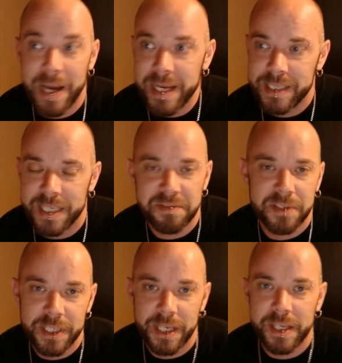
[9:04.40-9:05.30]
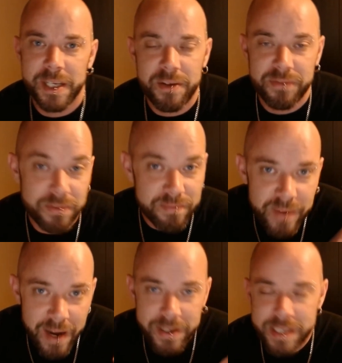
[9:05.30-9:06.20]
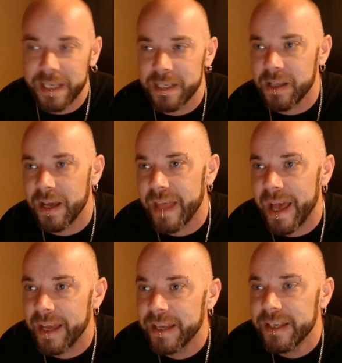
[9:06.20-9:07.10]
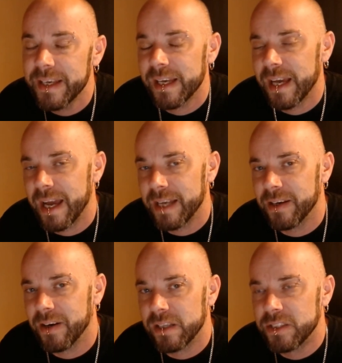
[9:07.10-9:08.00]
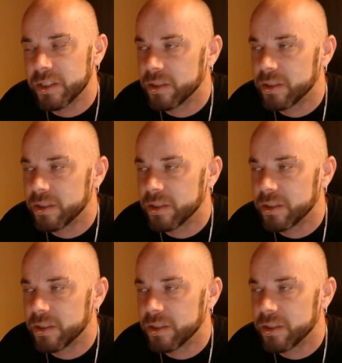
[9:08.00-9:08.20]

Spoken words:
base even. You know, you can go through various things like that. And I